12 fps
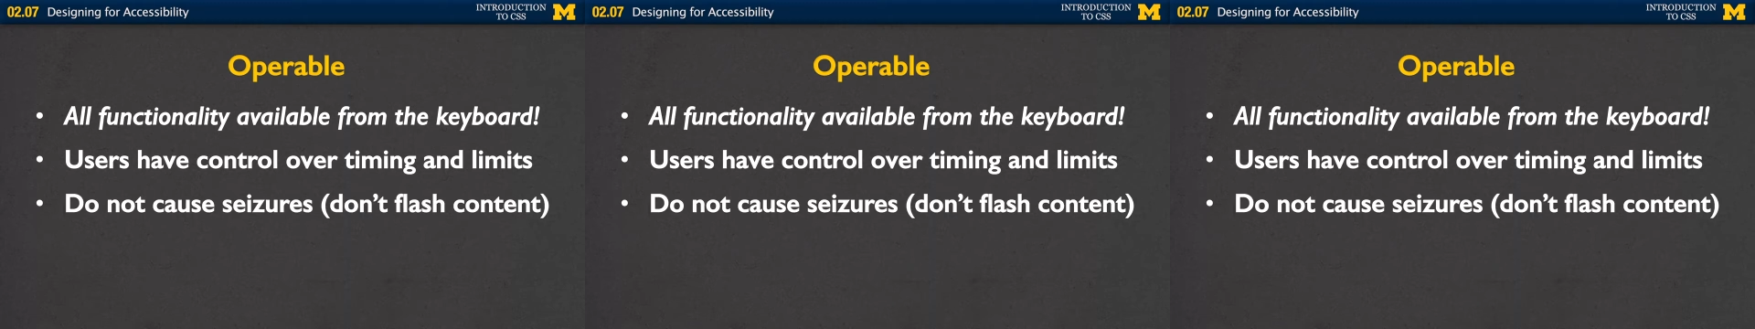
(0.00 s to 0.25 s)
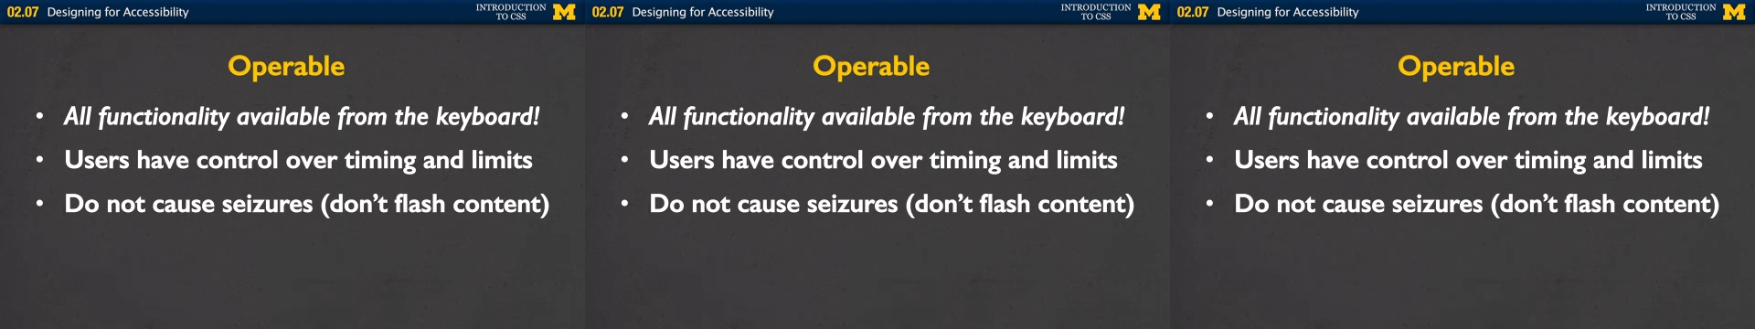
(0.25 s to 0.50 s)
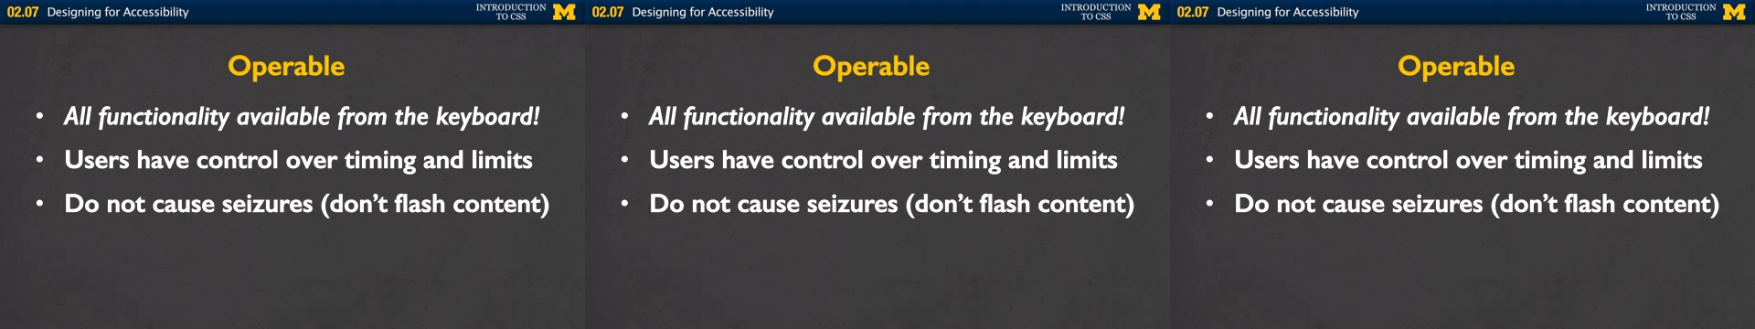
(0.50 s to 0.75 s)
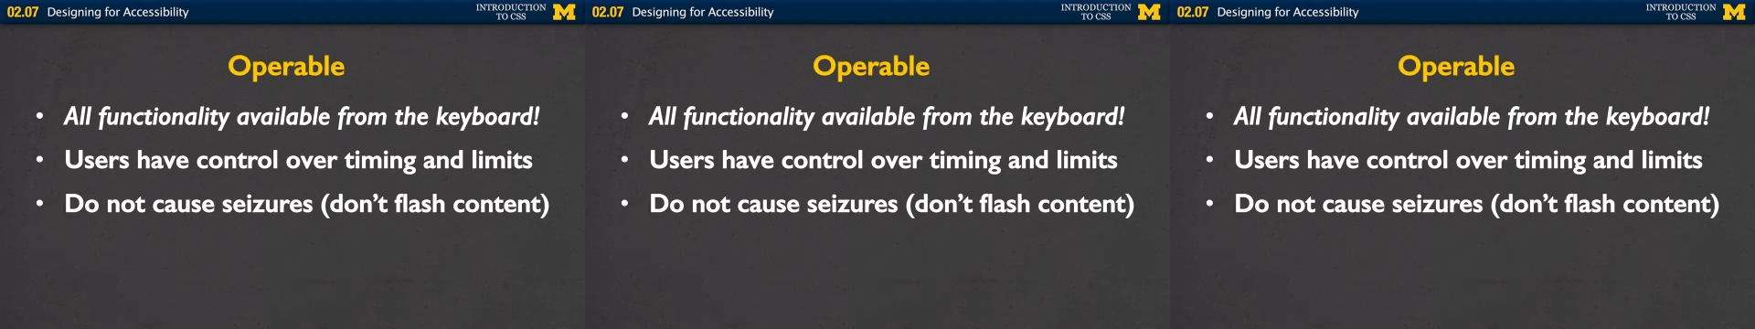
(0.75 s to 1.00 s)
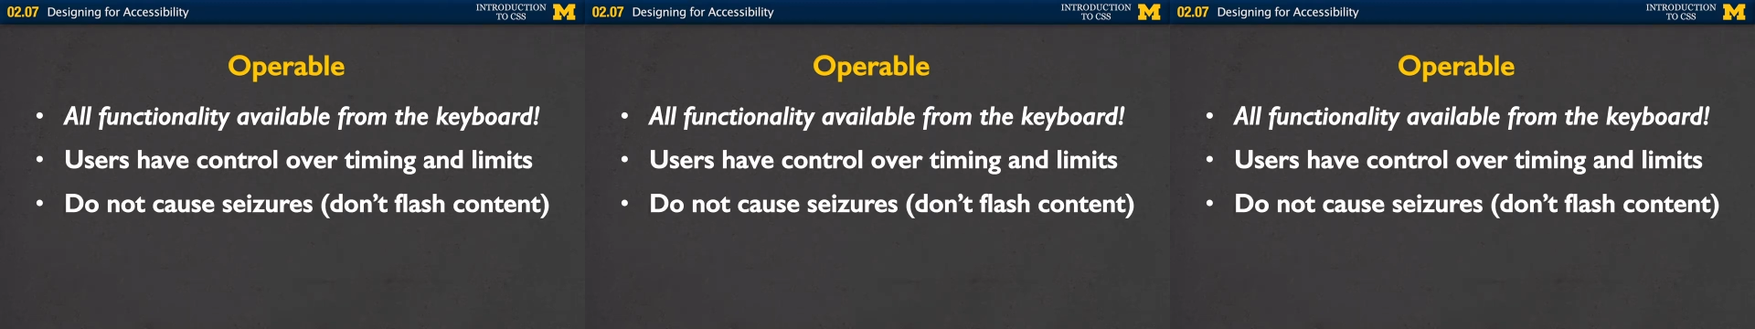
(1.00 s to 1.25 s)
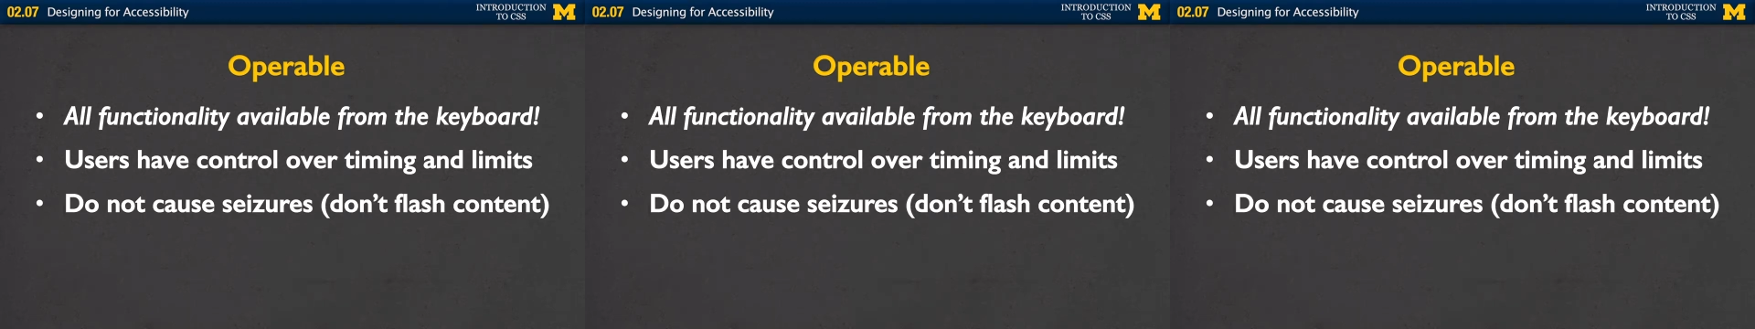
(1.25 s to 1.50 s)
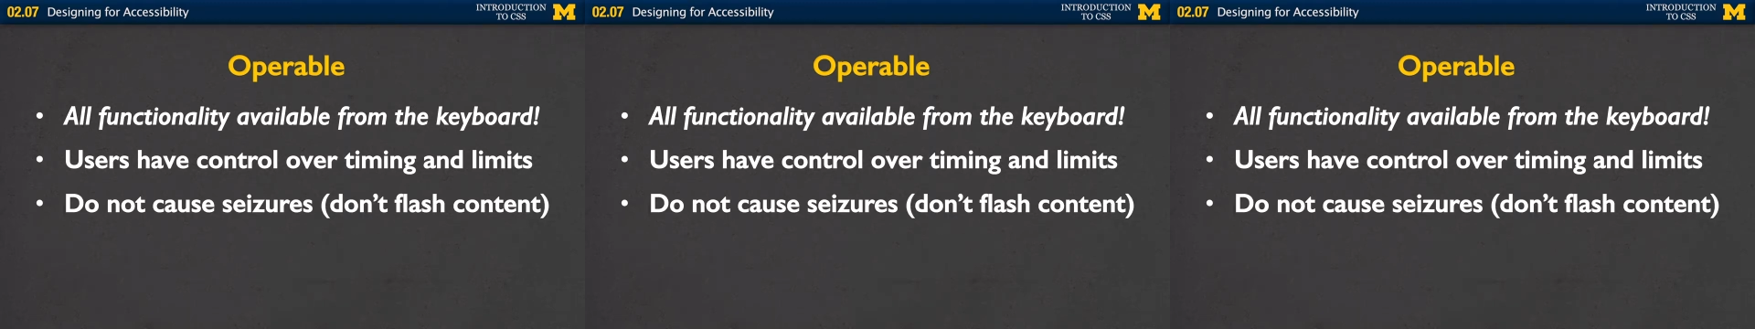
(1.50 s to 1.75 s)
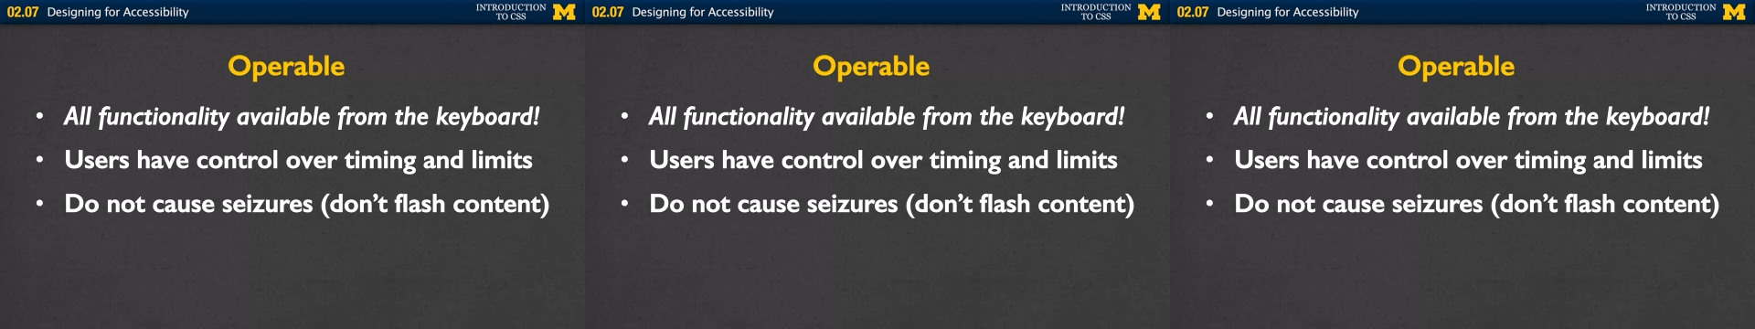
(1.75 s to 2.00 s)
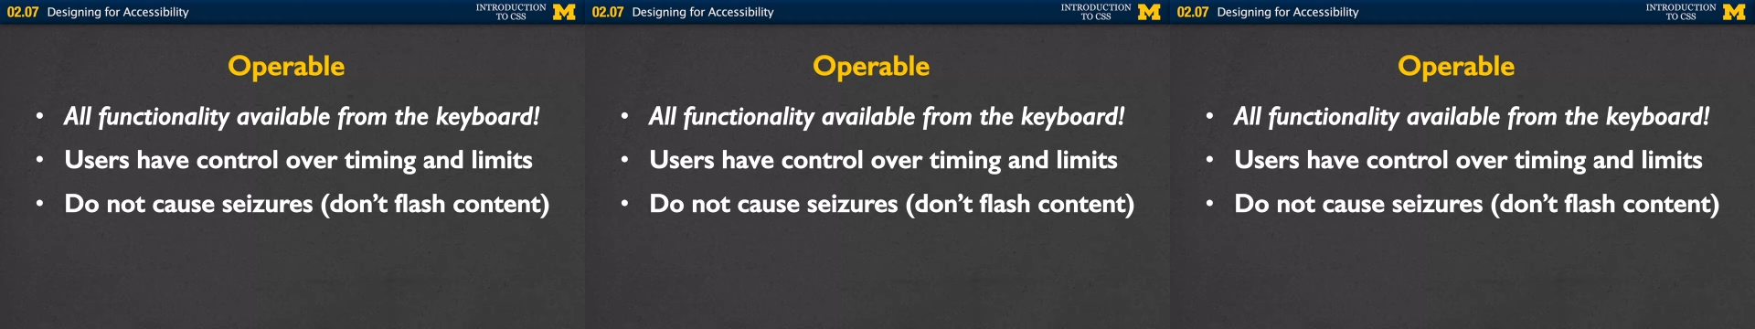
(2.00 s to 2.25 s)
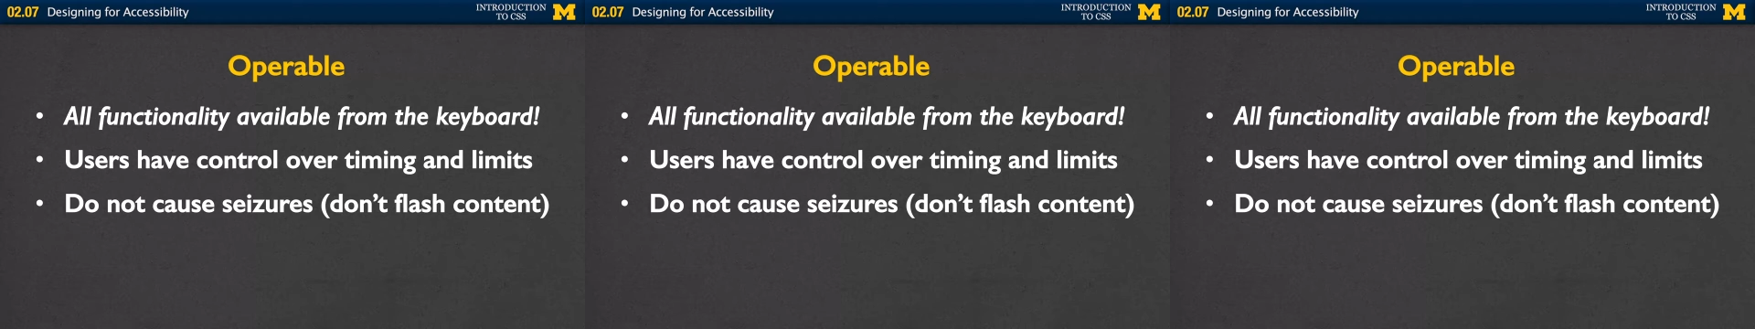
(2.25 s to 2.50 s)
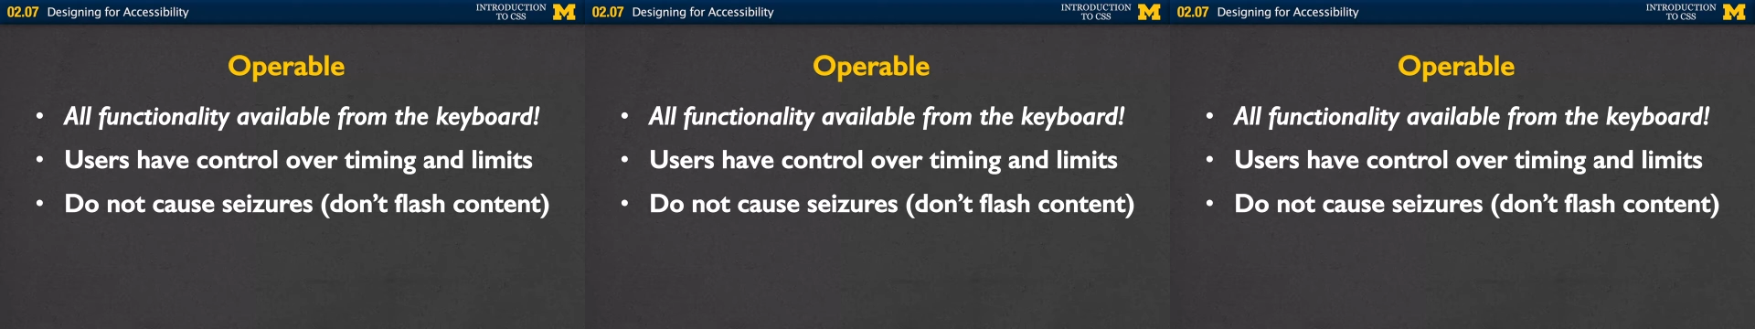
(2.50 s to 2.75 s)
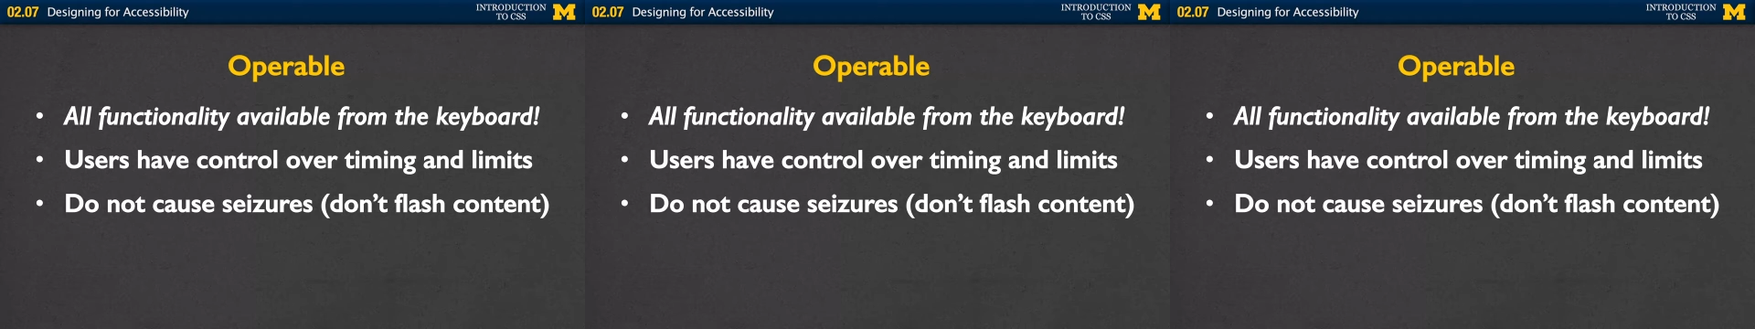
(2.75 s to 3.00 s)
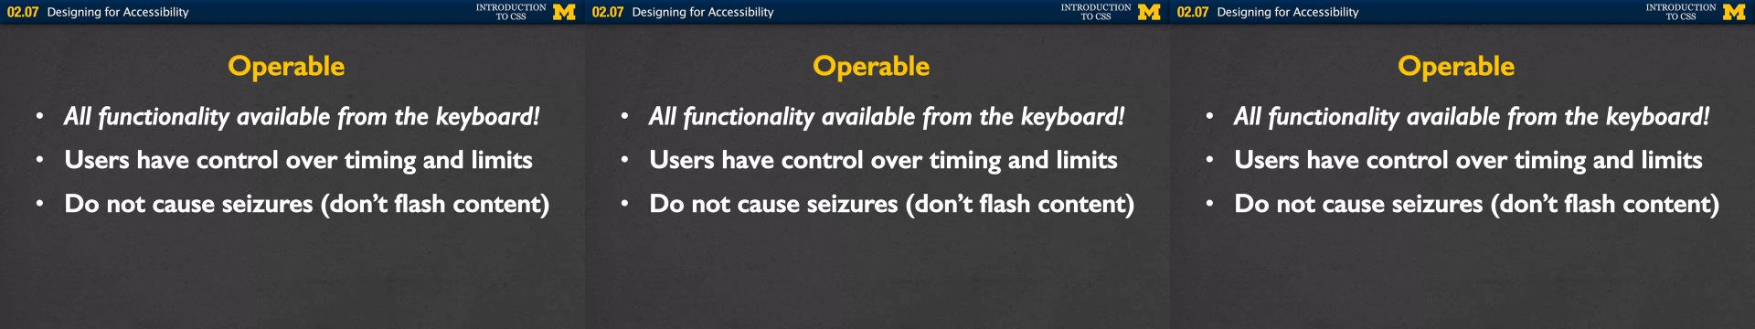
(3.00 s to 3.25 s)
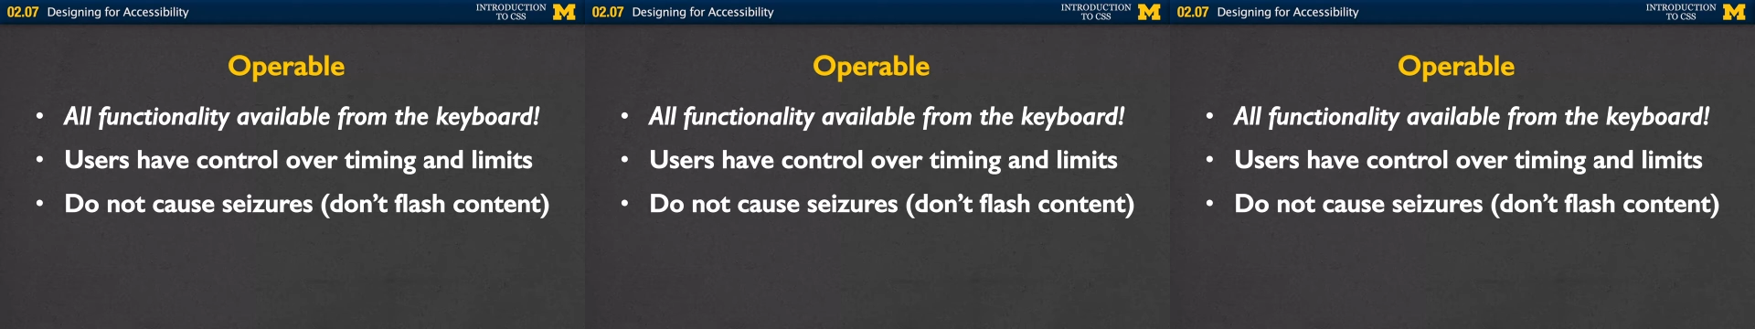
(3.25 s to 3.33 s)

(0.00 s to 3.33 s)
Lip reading: Nobody's mouth can be seen.